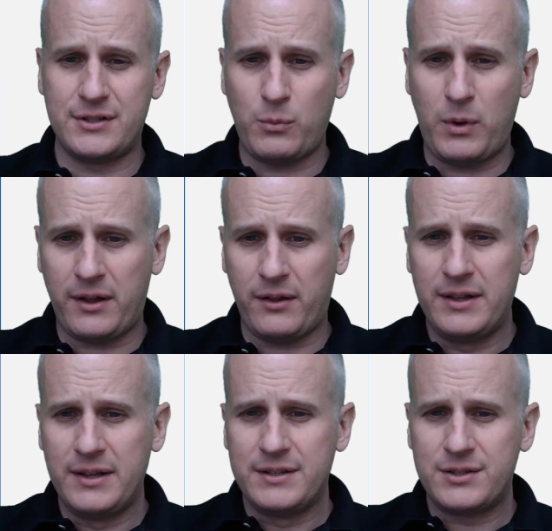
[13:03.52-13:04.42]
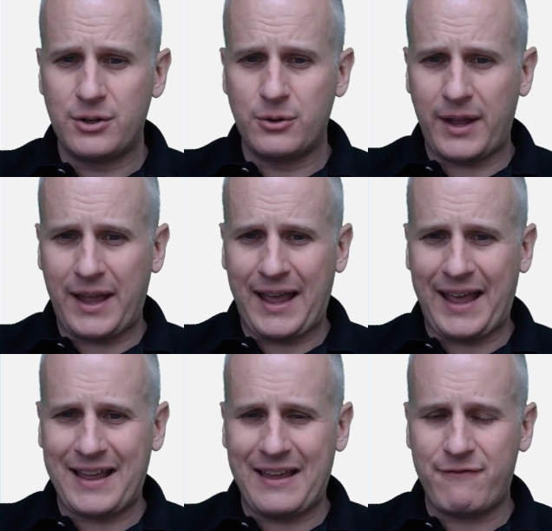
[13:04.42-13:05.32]
as well. So
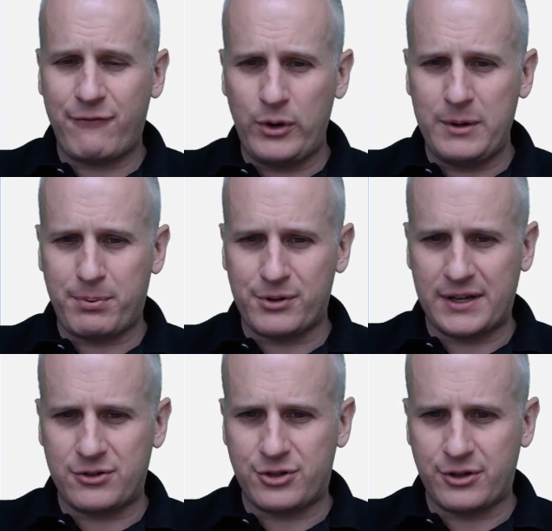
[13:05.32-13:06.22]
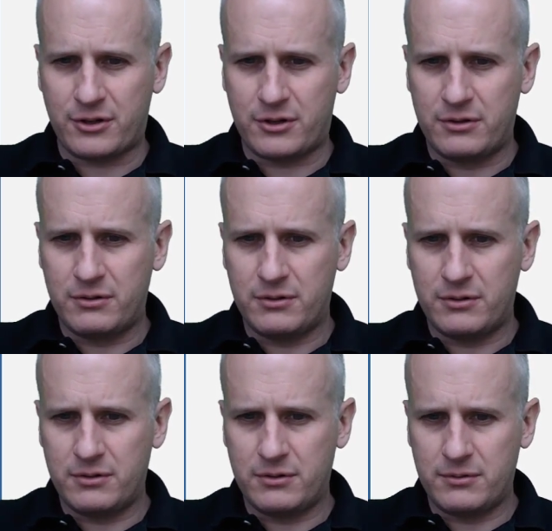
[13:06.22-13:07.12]
at a forty percent sugar
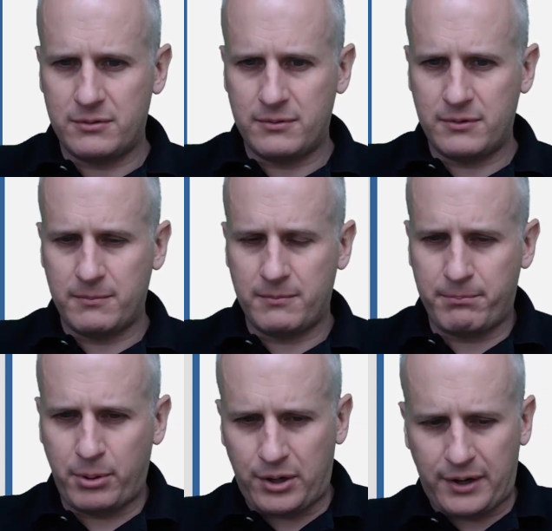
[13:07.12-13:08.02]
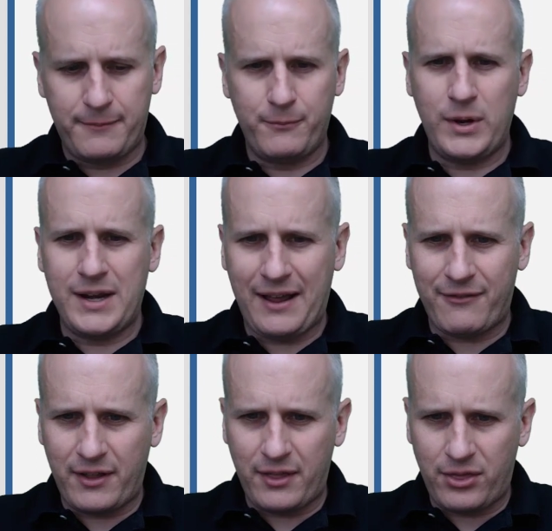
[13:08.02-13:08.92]
bar, we'd
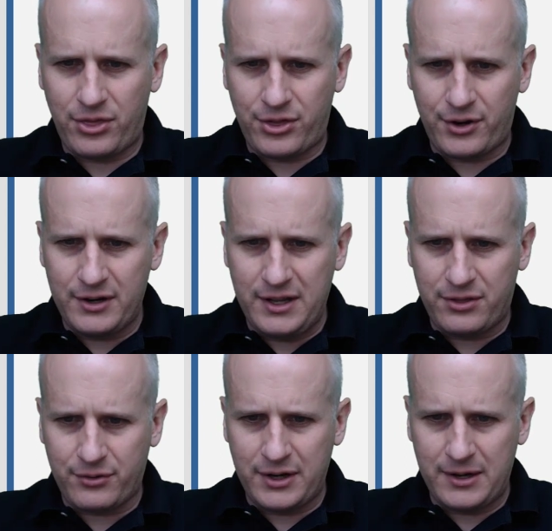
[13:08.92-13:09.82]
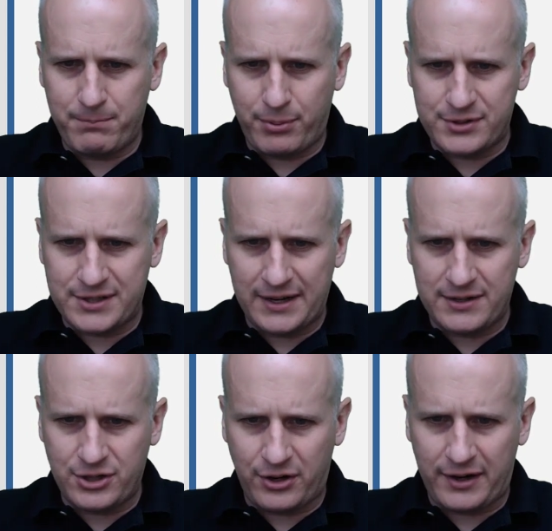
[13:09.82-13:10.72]
have thirty-three
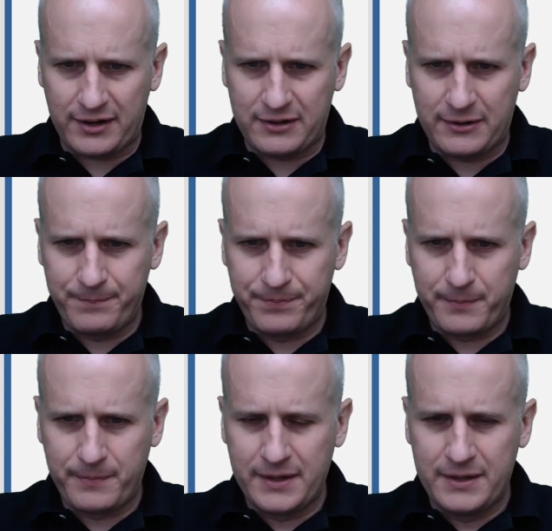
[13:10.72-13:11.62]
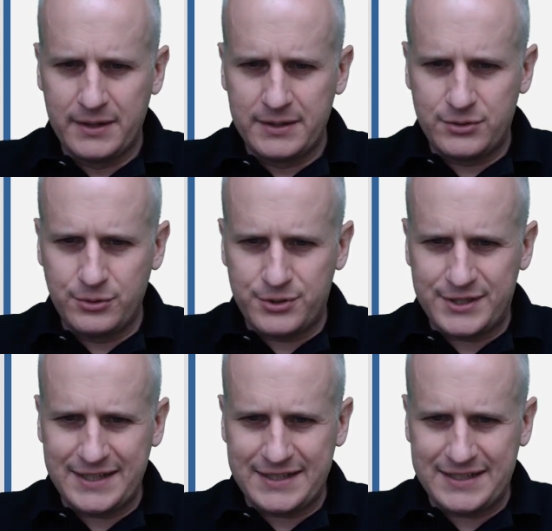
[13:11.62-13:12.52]
percent dark to
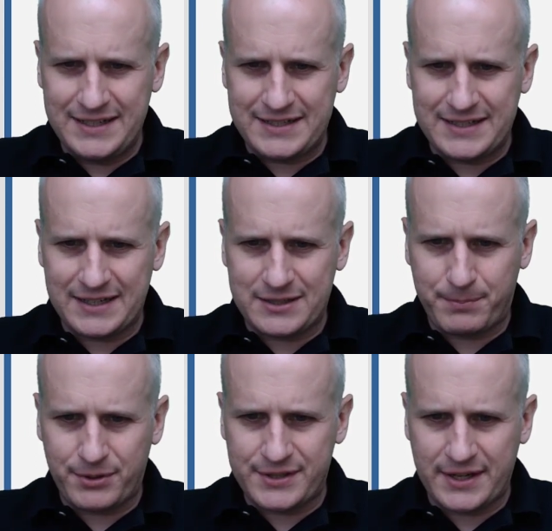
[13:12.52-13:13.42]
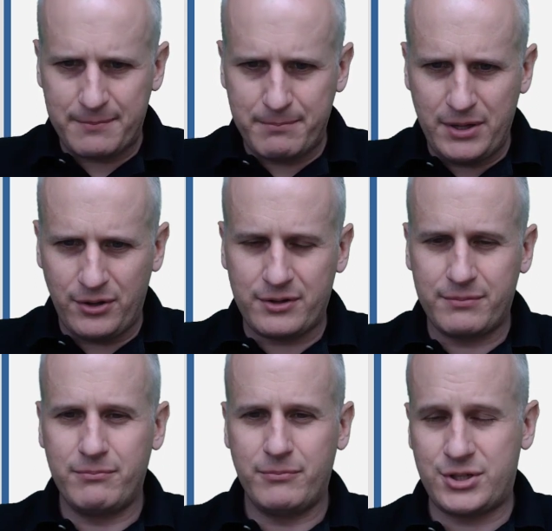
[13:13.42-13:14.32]
sixty-six percent milk,
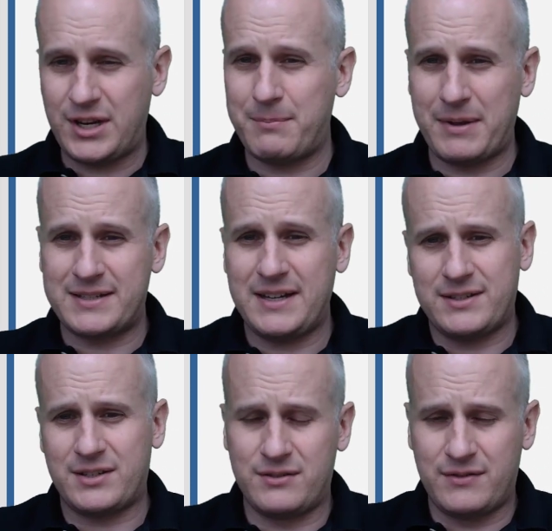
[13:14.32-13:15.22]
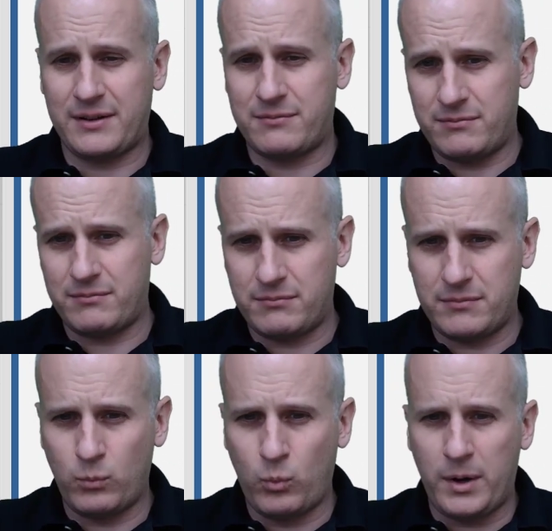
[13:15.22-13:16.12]
which again makes sense because you've got
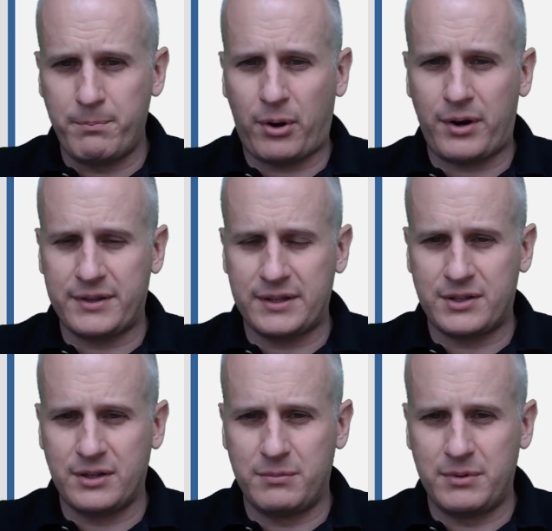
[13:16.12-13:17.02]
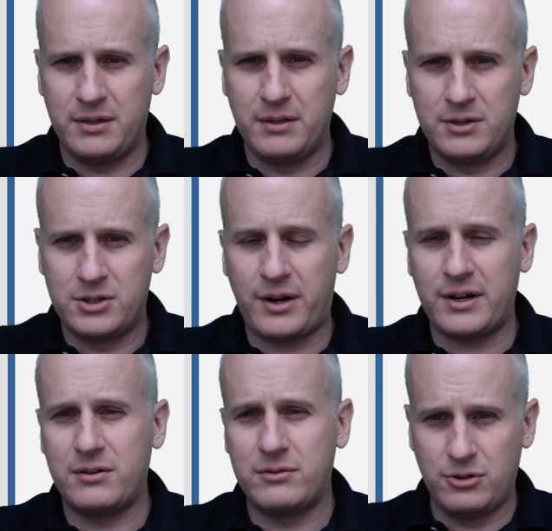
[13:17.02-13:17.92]
one part that's going to be
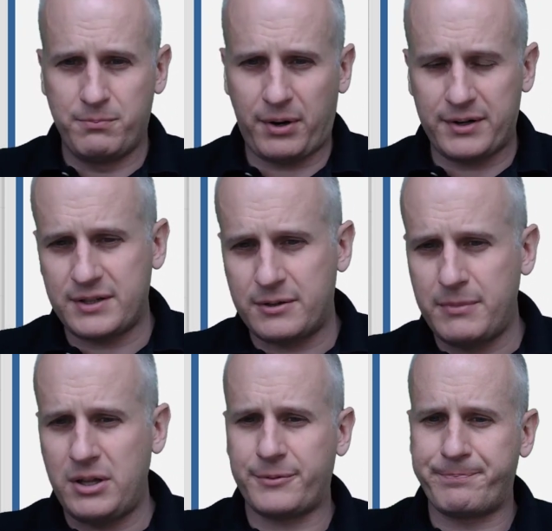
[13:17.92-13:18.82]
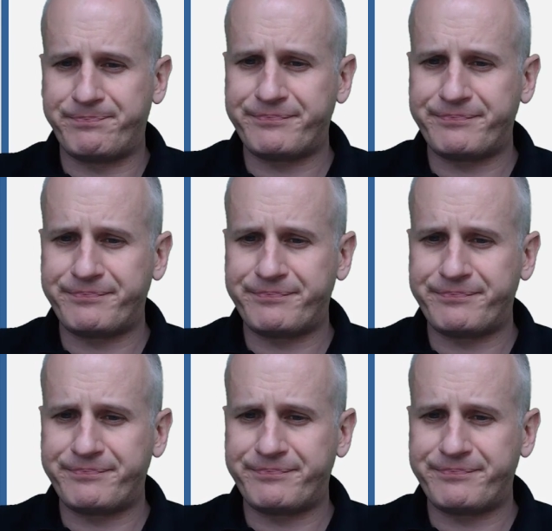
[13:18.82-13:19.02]
dark, two parts that are milk.